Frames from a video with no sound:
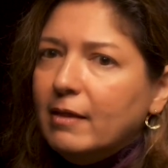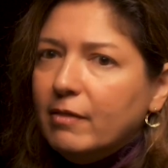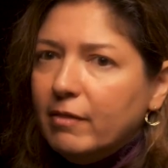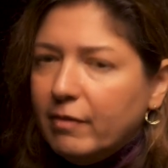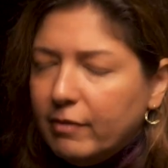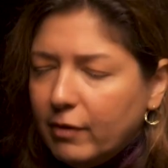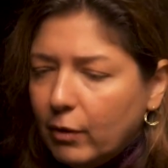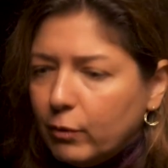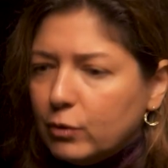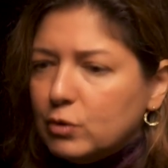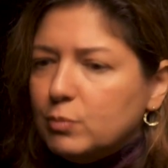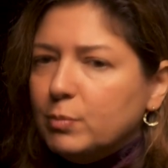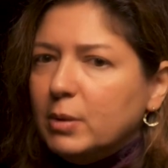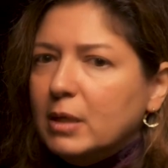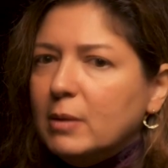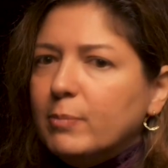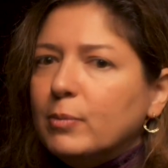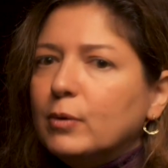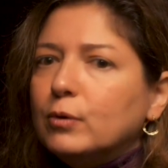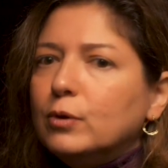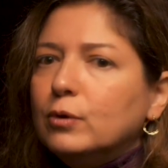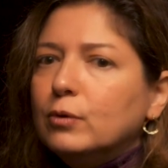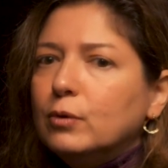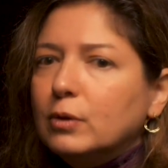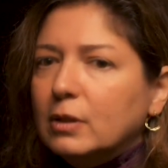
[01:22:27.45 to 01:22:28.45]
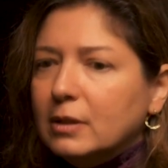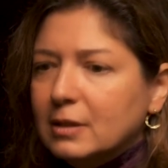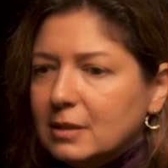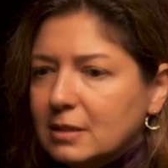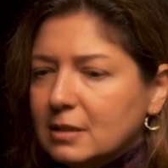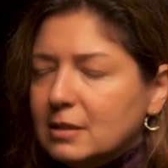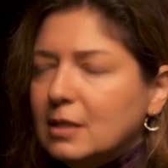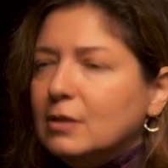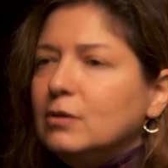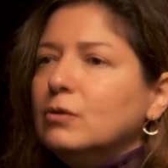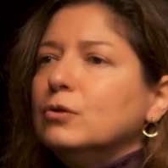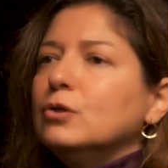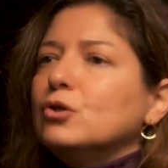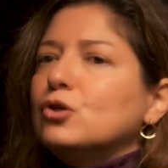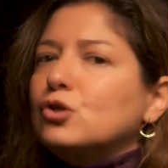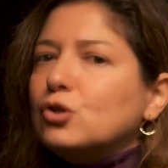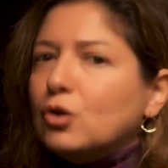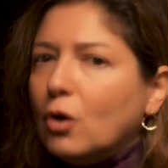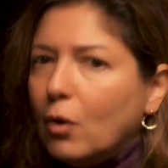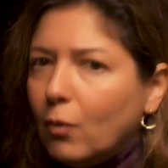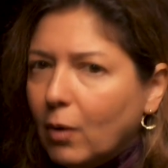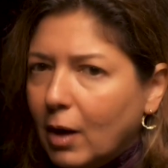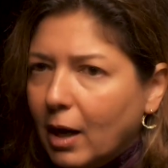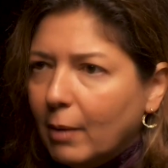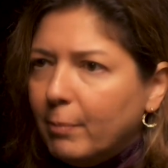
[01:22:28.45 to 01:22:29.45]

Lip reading: and those people who continue to show